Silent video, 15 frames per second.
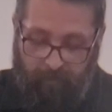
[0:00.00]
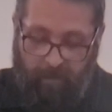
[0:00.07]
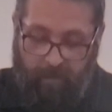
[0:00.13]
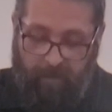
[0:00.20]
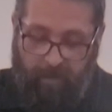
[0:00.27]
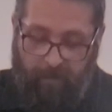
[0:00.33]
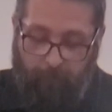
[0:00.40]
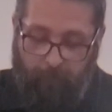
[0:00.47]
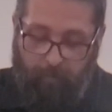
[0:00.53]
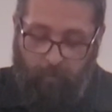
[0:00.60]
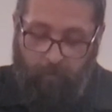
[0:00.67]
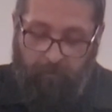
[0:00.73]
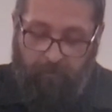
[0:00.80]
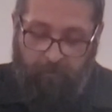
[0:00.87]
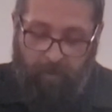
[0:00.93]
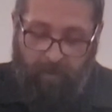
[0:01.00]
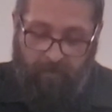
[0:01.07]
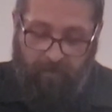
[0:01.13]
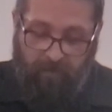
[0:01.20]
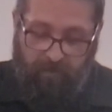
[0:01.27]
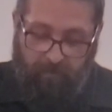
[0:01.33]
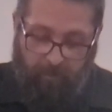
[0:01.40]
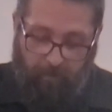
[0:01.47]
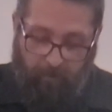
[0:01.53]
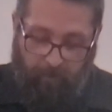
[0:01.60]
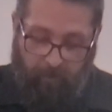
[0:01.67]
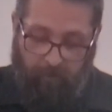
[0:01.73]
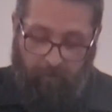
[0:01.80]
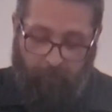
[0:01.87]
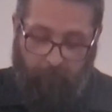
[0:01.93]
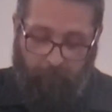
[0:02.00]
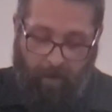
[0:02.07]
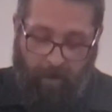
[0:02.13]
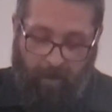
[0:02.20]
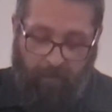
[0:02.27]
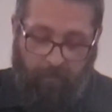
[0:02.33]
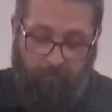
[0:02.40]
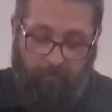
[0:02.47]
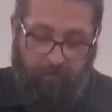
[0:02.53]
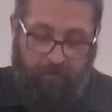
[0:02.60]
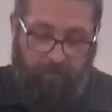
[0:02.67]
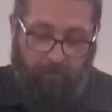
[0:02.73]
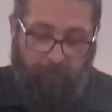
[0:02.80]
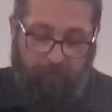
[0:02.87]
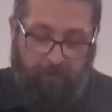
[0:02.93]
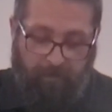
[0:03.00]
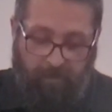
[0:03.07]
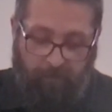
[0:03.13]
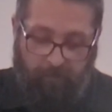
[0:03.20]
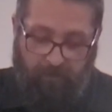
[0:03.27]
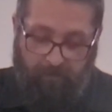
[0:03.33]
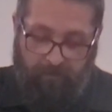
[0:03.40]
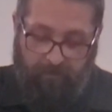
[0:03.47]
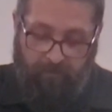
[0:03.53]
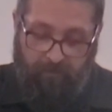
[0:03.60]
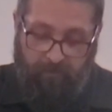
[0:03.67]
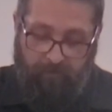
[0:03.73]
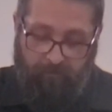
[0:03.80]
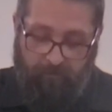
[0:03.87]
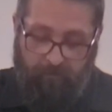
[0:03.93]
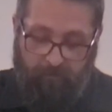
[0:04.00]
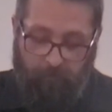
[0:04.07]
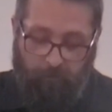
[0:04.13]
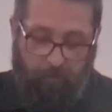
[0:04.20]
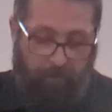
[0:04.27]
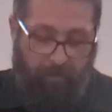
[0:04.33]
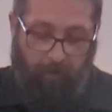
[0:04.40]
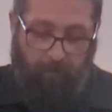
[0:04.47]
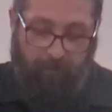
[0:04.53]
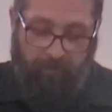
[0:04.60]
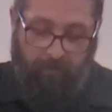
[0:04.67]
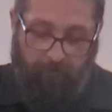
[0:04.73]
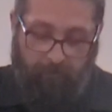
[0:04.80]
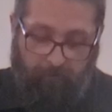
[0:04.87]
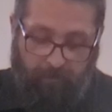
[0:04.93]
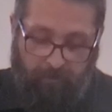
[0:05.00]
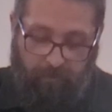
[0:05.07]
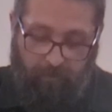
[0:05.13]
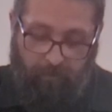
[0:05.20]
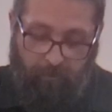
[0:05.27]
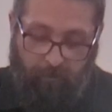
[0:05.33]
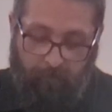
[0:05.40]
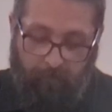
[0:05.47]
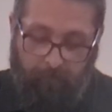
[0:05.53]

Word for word: and yet moved by the spirit of radical self acceptance without self concern.